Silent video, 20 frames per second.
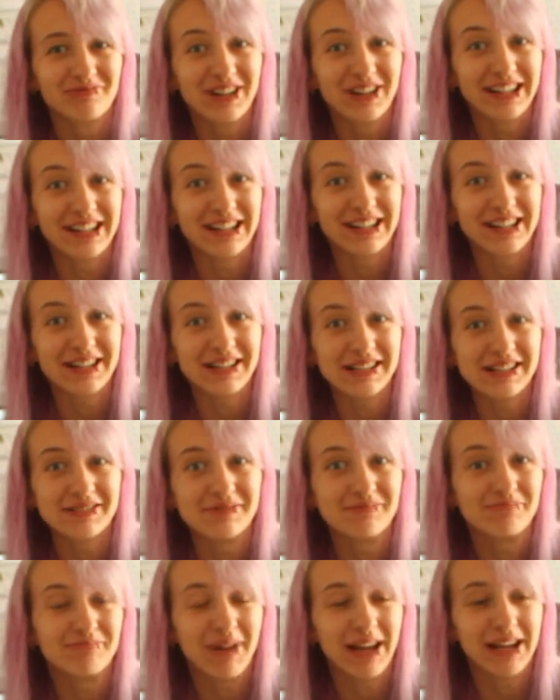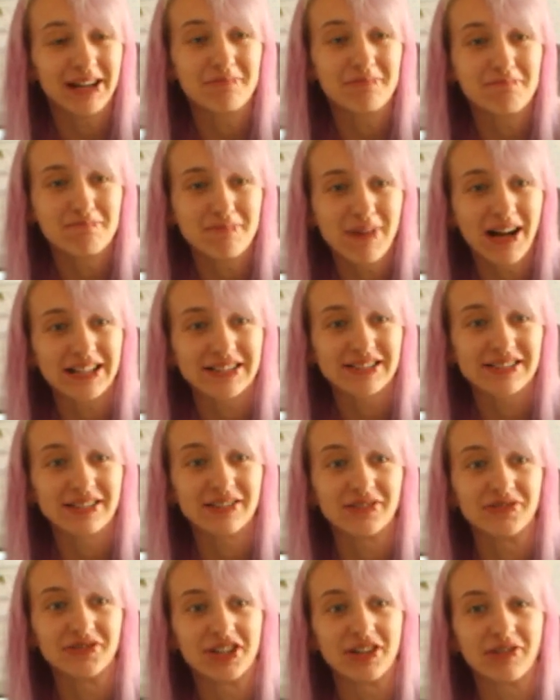really made a
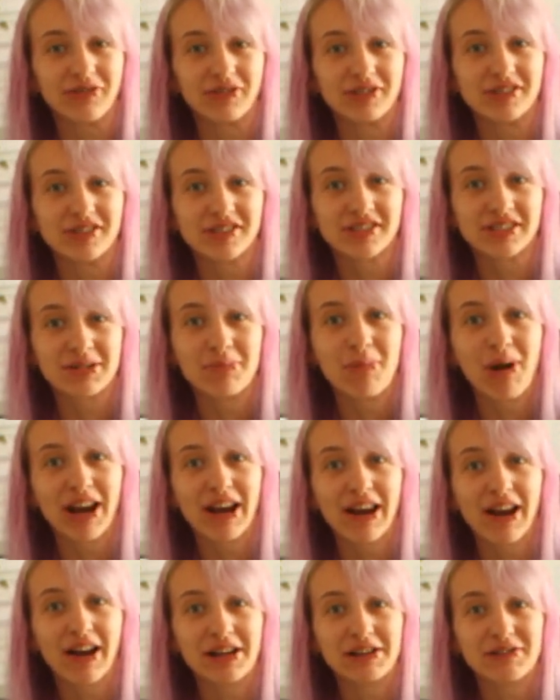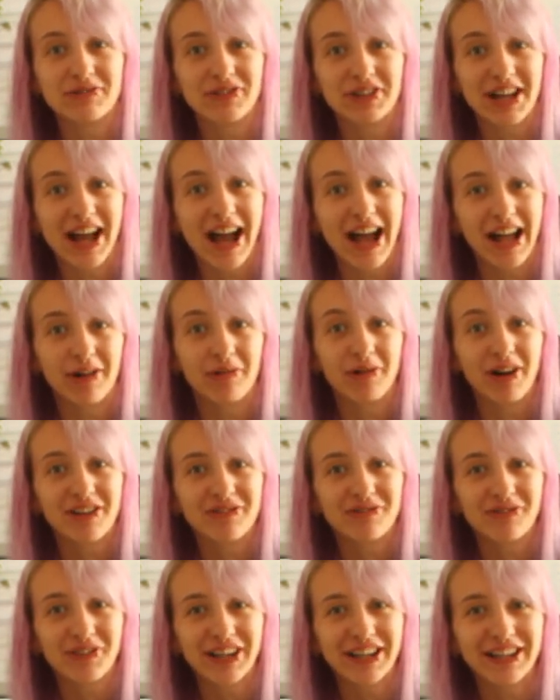massive difference to my life and how I
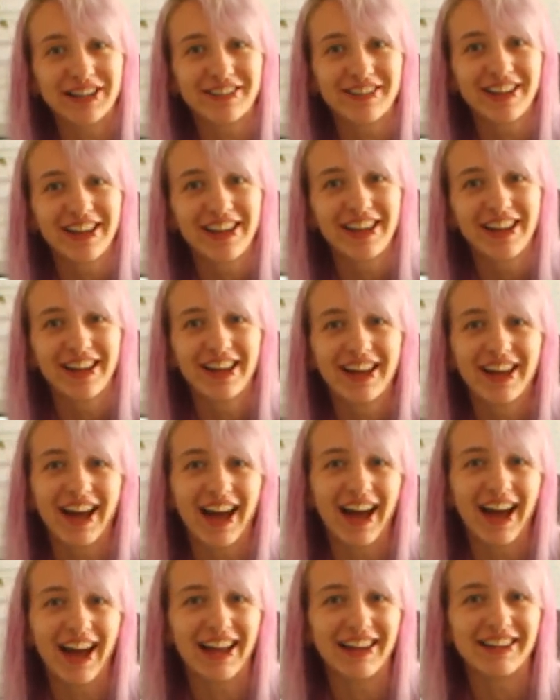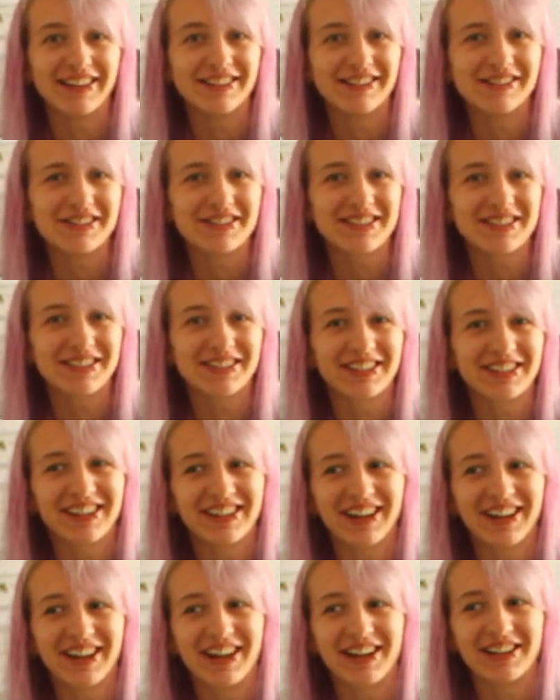feel, and
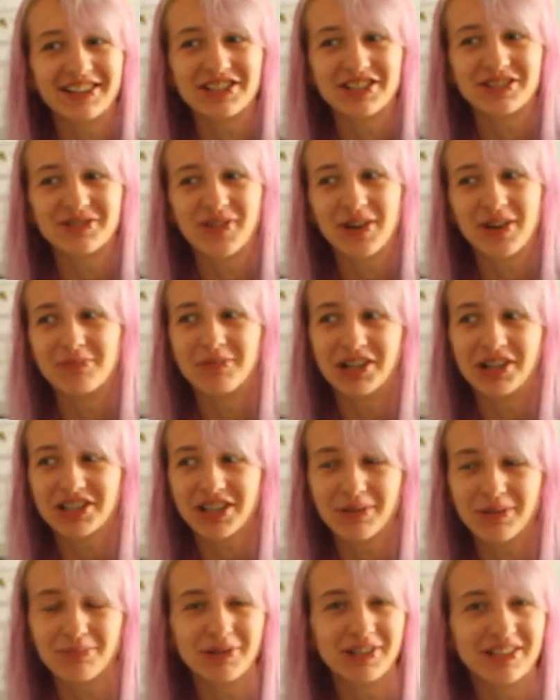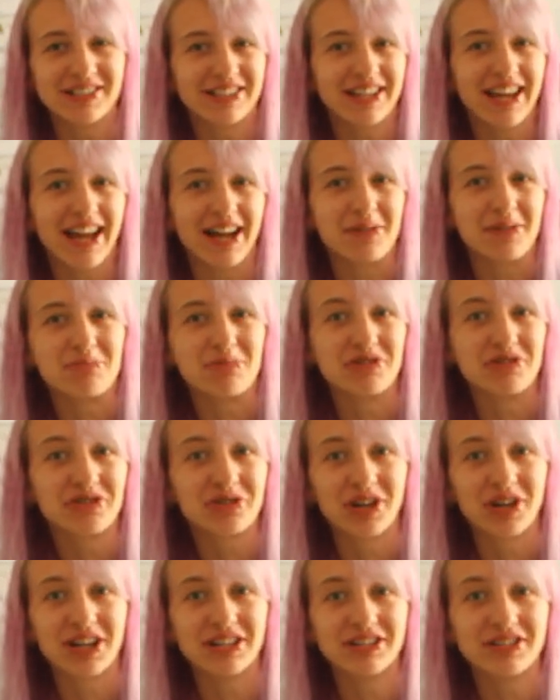I just feel much happier to get up and
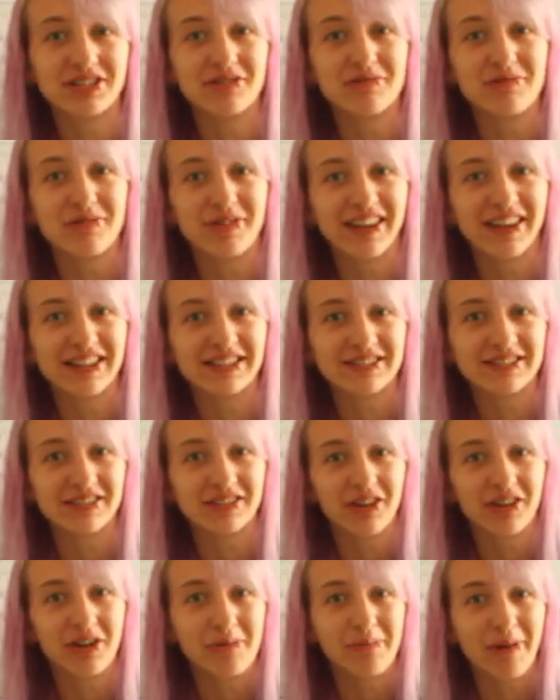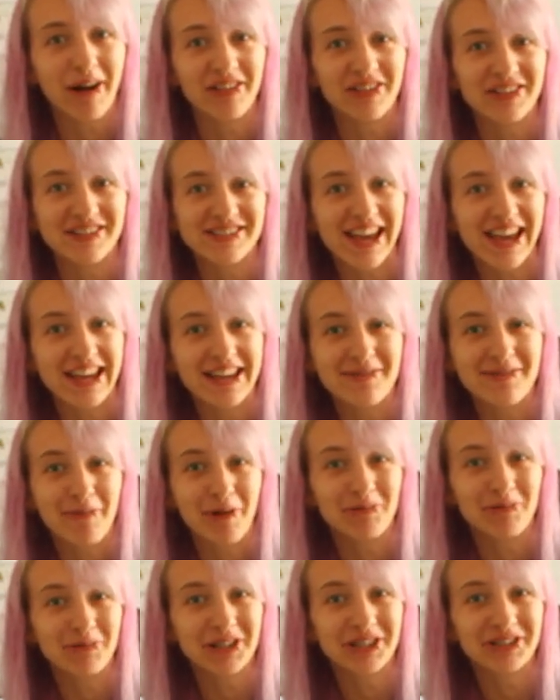try and do things and go about the day in
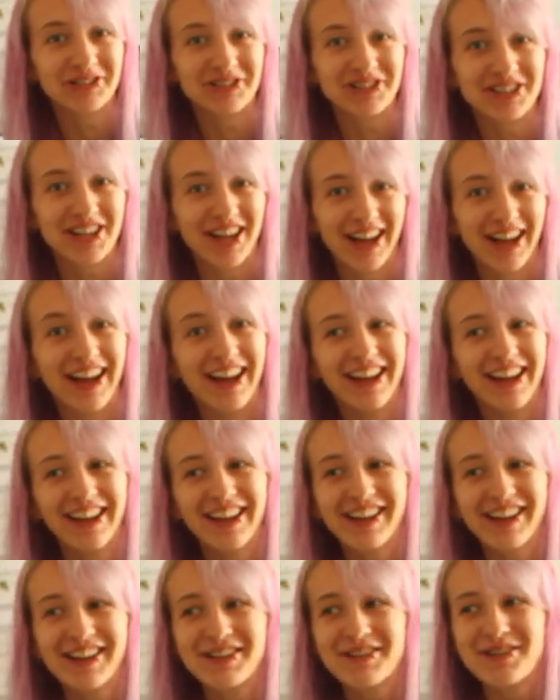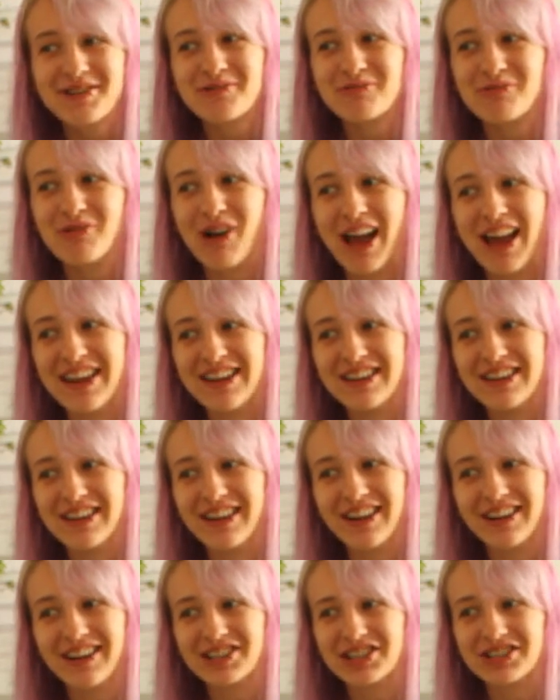my wheelchair when
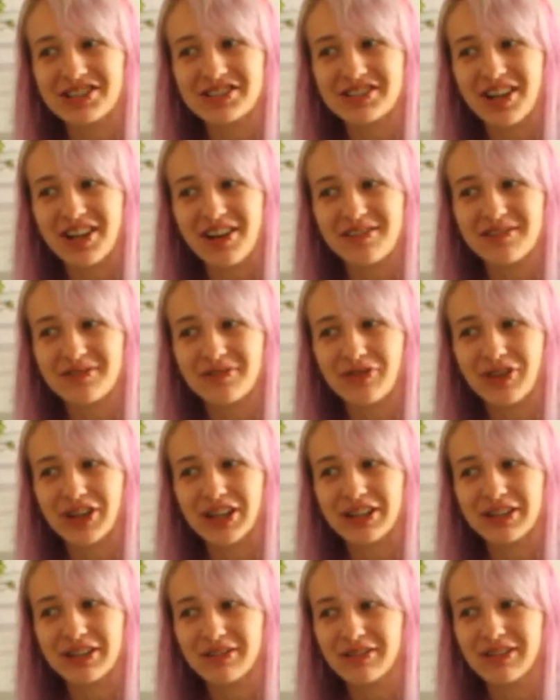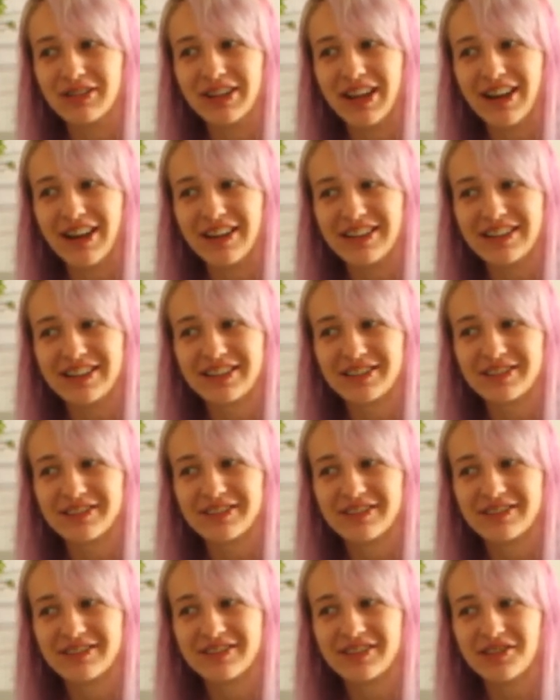I just don't feel like
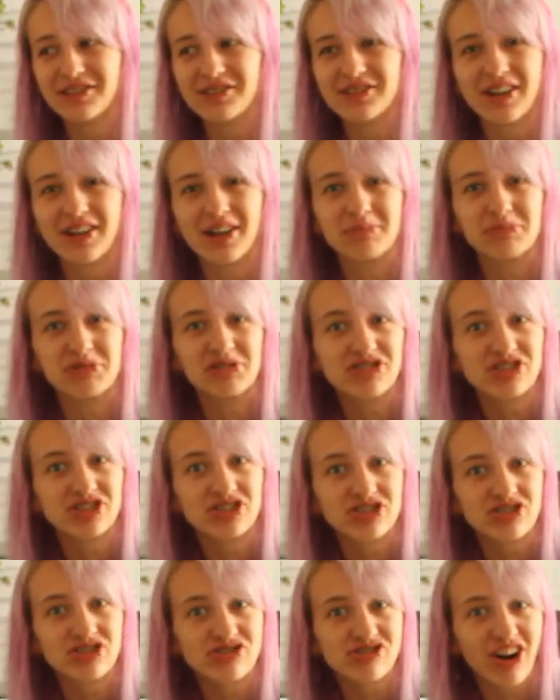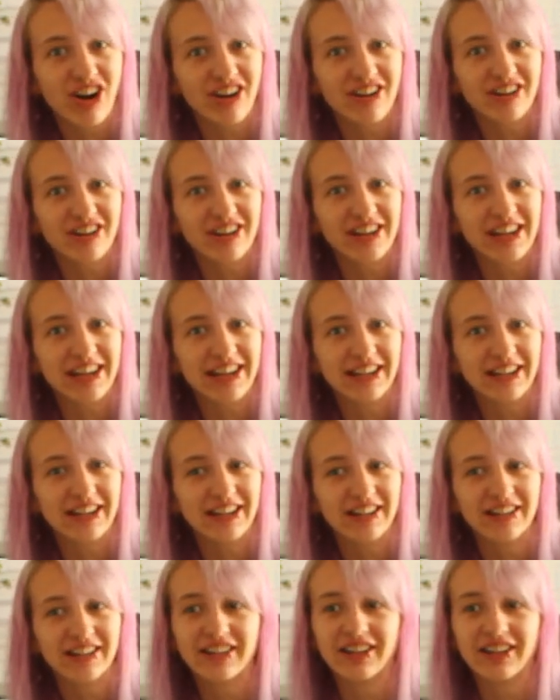I'm struggling